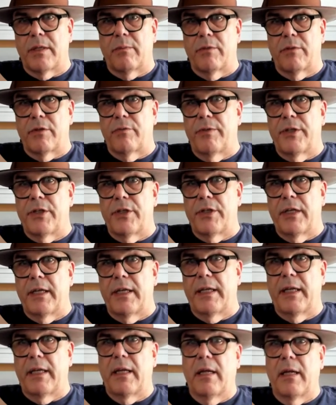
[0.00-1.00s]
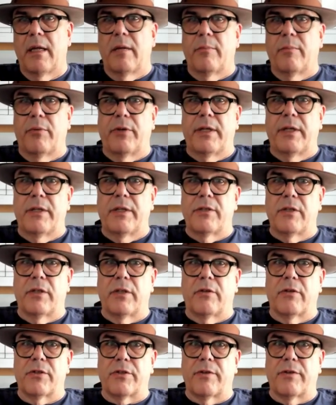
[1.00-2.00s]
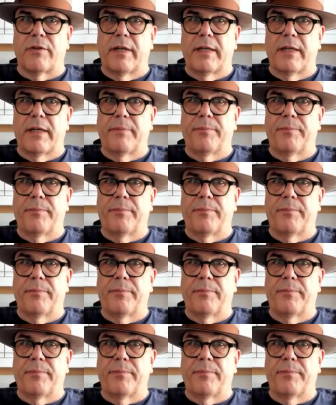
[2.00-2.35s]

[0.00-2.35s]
originally put into the grosgrain.